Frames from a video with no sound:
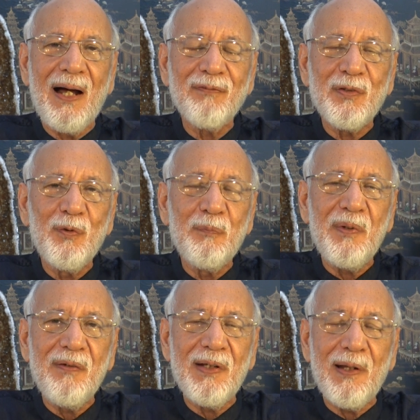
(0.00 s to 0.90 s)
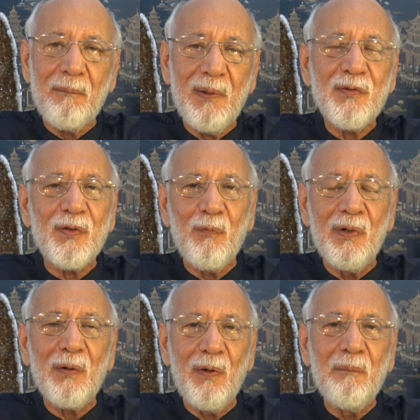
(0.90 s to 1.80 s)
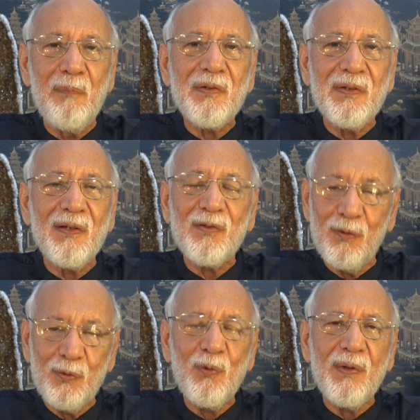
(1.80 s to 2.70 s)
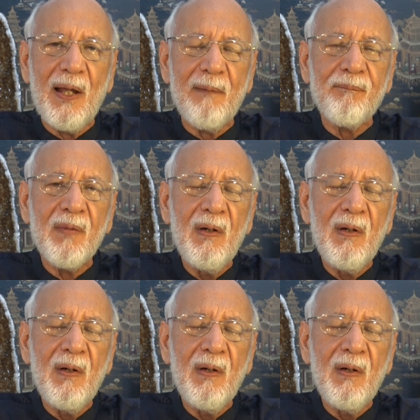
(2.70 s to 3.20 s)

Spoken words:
afternoon period at place of work or in business. So do that.